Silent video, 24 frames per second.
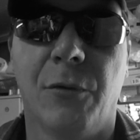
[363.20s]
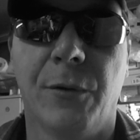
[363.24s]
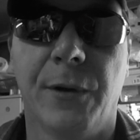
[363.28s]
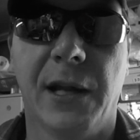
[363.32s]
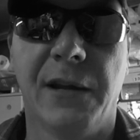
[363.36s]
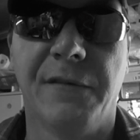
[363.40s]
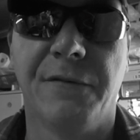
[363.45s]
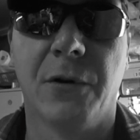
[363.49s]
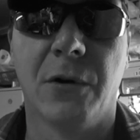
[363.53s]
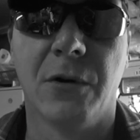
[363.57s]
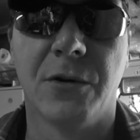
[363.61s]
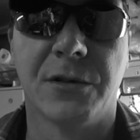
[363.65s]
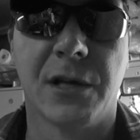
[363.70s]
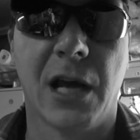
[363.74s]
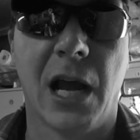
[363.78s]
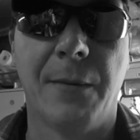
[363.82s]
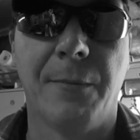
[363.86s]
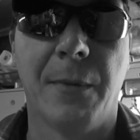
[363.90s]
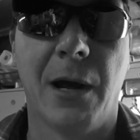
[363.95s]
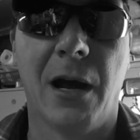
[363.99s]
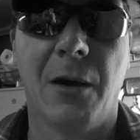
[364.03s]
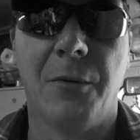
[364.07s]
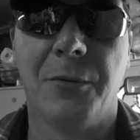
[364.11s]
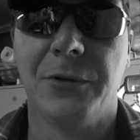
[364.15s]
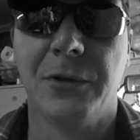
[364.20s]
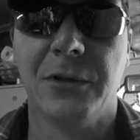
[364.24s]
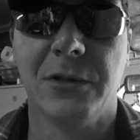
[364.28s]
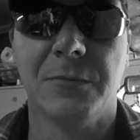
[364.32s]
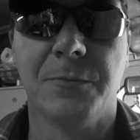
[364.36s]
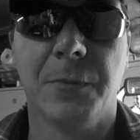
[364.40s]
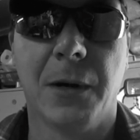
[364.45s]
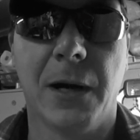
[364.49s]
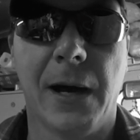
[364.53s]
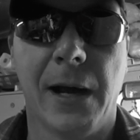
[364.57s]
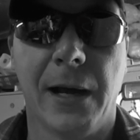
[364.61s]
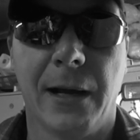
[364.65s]
when they first came out with this
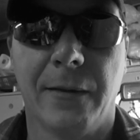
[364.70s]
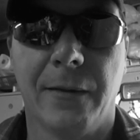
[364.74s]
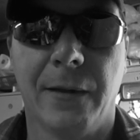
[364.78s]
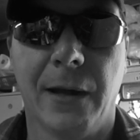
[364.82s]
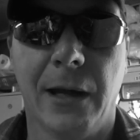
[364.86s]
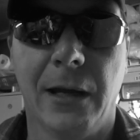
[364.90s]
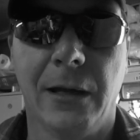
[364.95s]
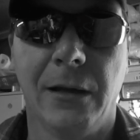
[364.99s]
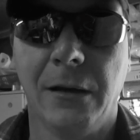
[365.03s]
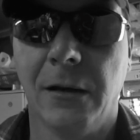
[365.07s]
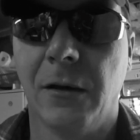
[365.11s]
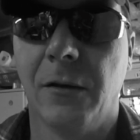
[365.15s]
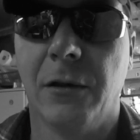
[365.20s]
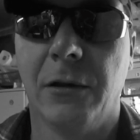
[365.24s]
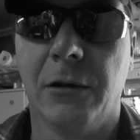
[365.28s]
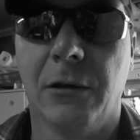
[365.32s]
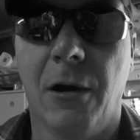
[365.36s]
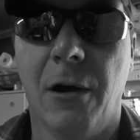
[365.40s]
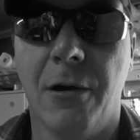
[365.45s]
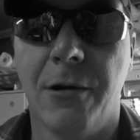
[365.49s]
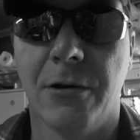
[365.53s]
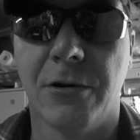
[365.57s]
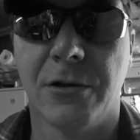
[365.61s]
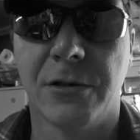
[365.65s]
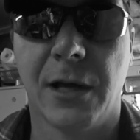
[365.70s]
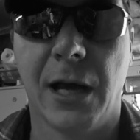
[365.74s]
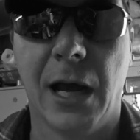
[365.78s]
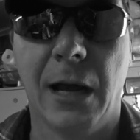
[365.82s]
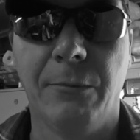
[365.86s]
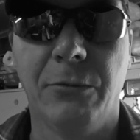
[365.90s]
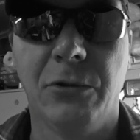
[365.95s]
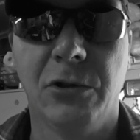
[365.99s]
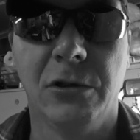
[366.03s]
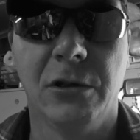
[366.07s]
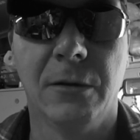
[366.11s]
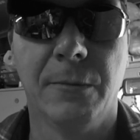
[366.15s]
bike. They, you know, the lawyers
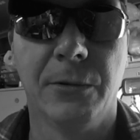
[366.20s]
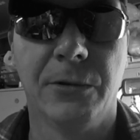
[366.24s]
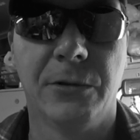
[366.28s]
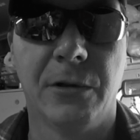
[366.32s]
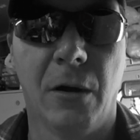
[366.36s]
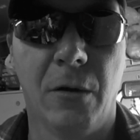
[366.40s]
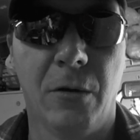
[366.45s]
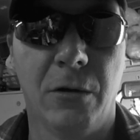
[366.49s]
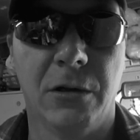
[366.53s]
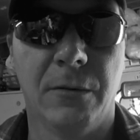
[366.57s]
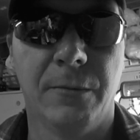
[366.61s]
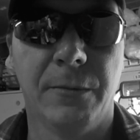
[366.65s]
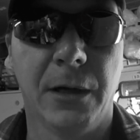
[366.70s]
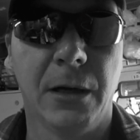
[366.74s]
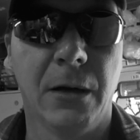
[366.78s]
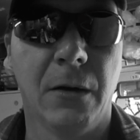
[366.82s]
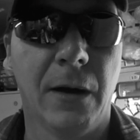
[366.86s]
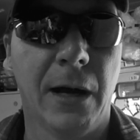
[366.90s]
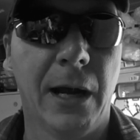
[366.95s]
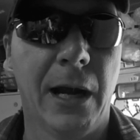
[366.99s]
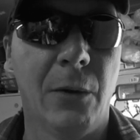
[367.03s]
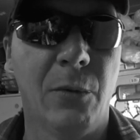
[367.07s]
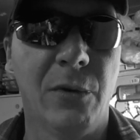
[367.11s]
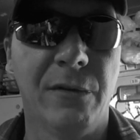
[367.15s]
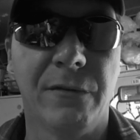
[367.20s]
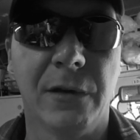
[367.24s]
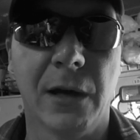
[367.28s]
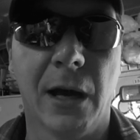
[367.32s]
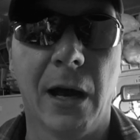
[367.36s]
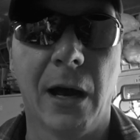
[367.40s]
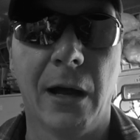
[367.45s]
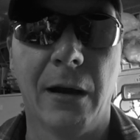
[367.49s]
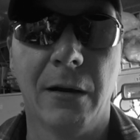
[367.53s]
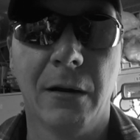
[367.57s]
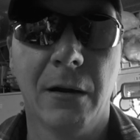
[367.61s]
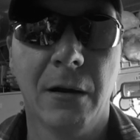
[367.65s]
came to them and told them, you know, hey, we've
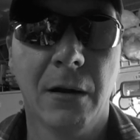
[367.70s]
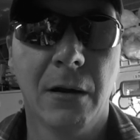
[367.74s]
got